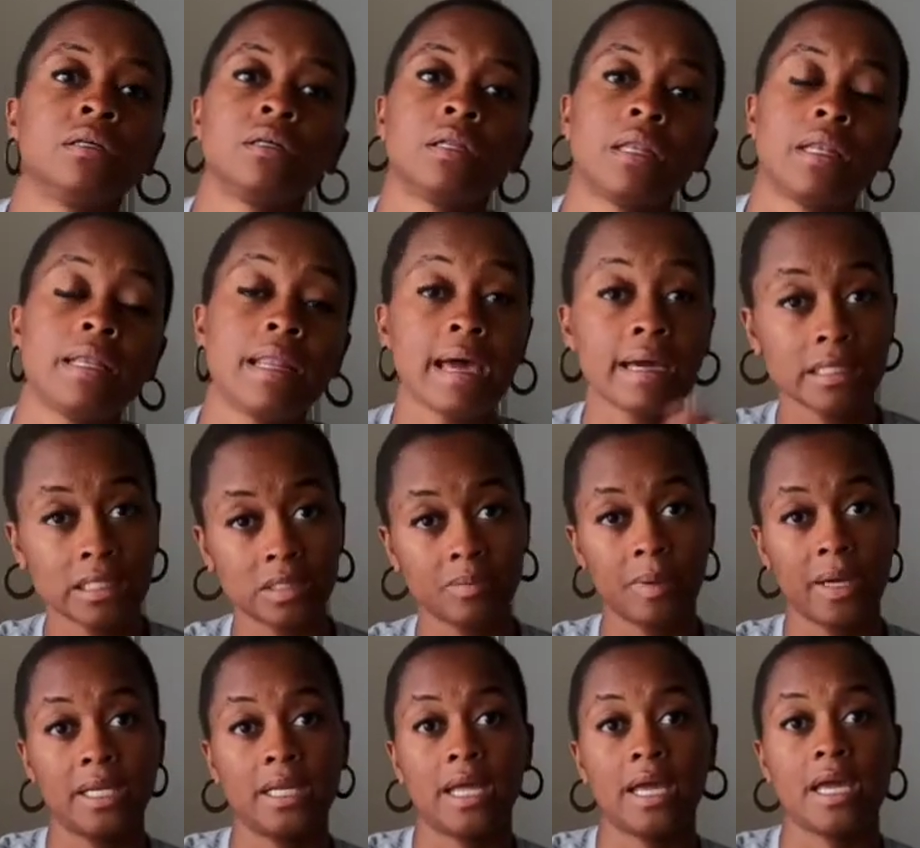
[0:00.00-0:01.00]
next
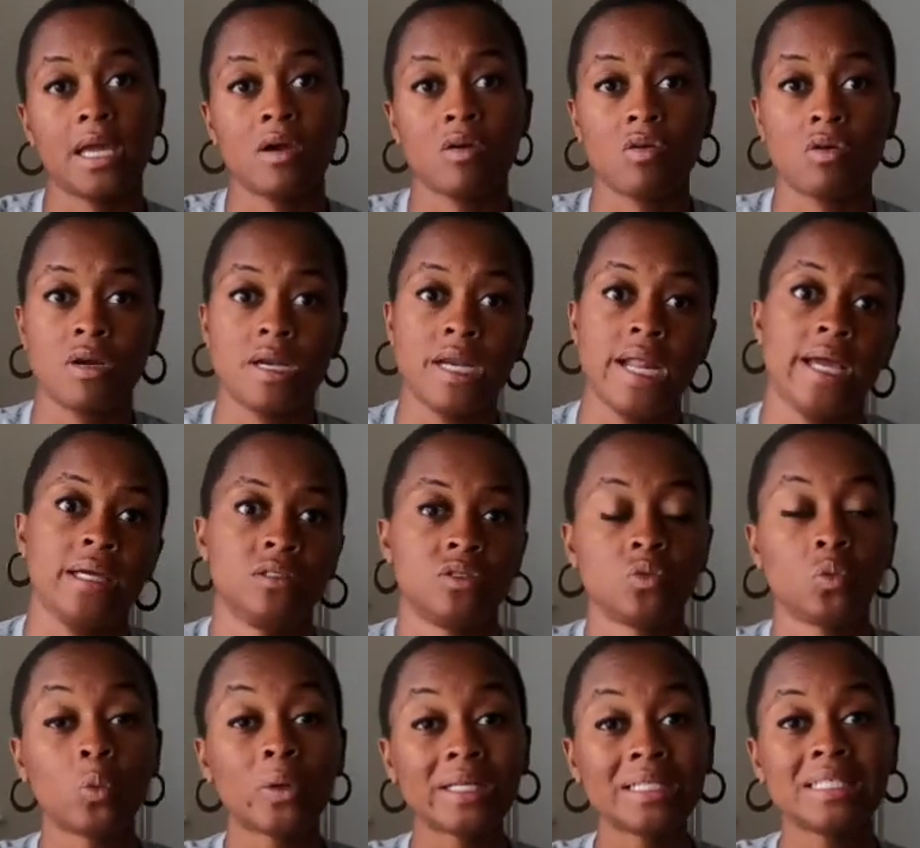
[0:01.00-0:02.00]
Monday or next
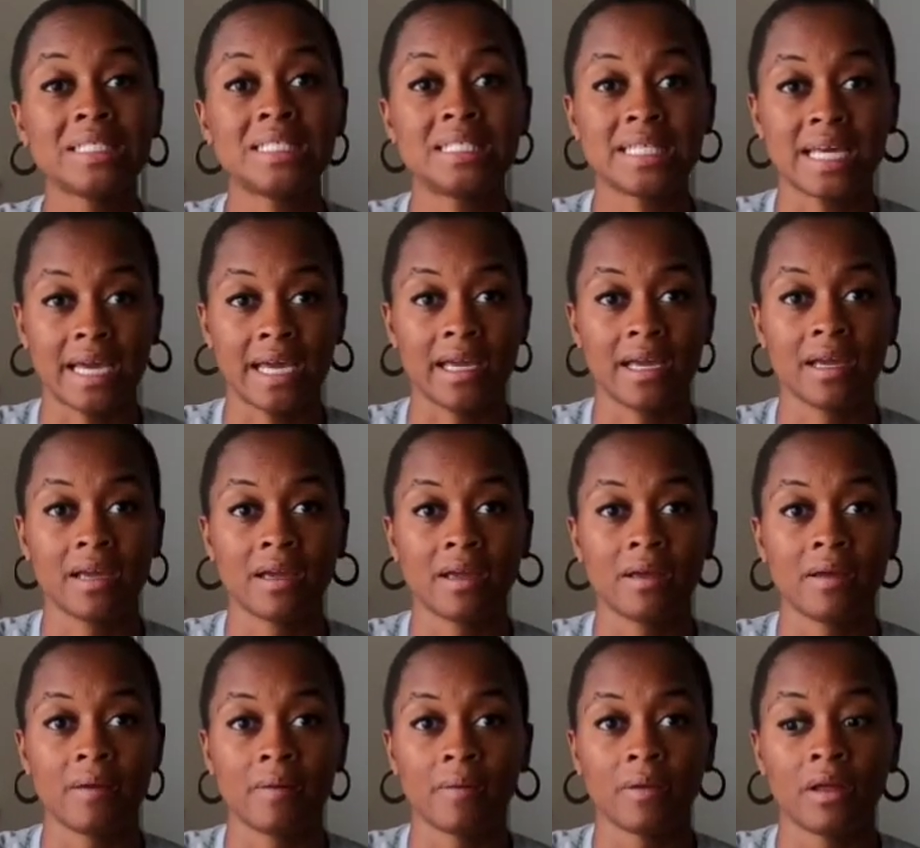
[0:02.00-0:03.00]
Wednesday.
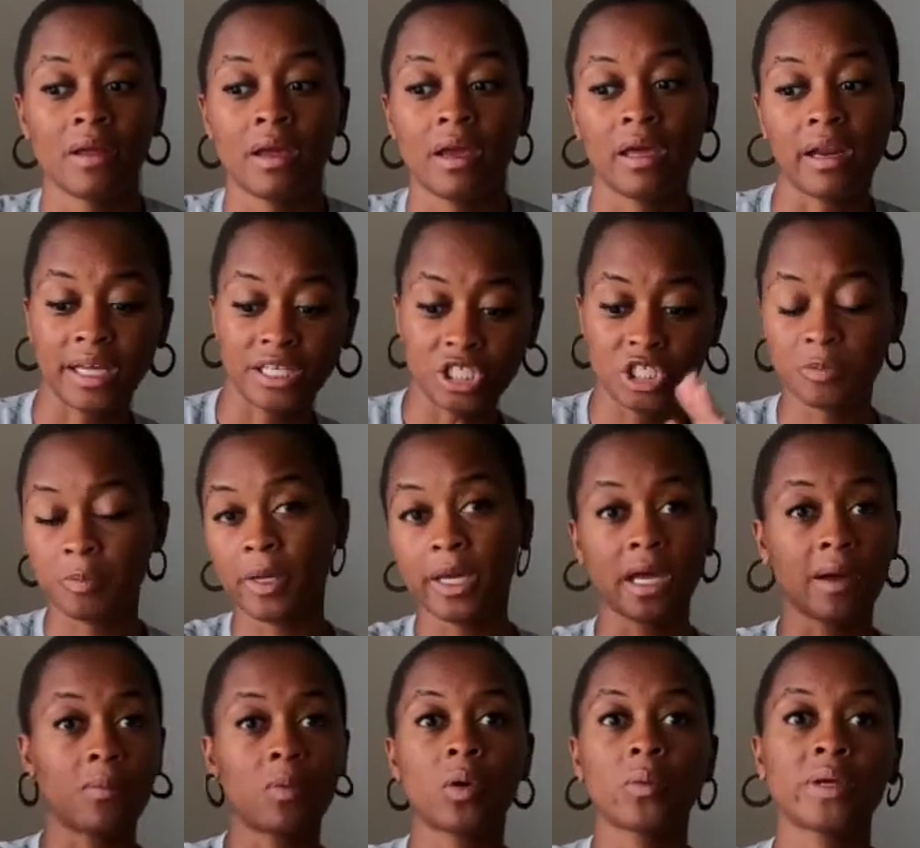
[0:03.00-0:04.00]
And I just pick
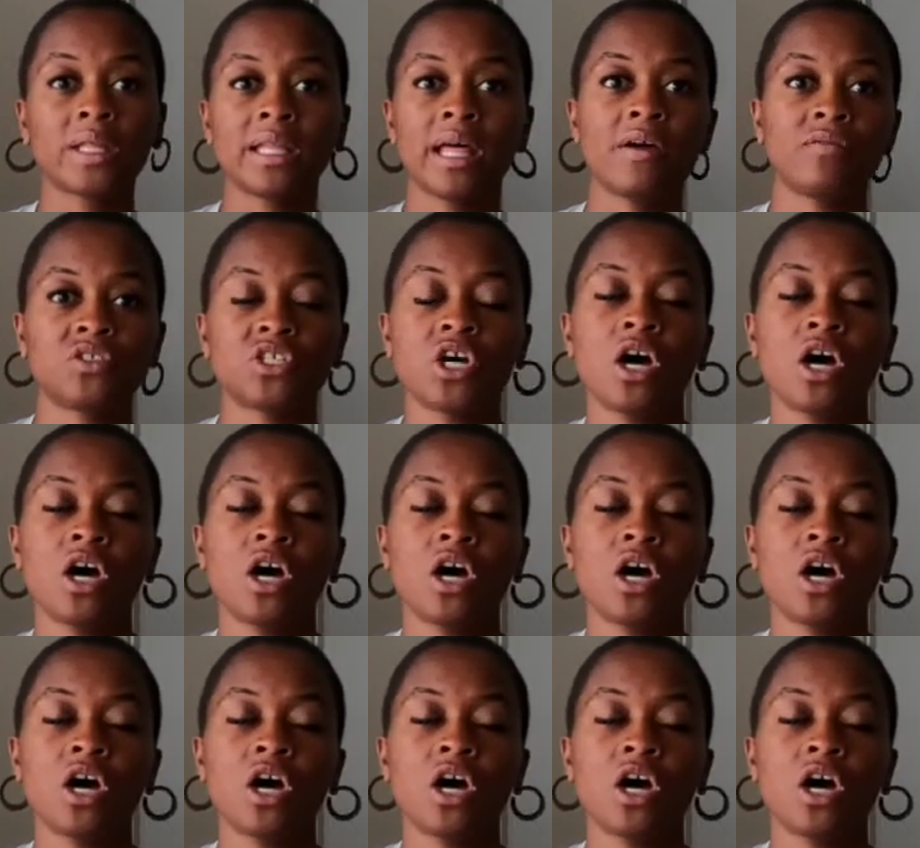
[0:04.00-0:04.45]
up where we left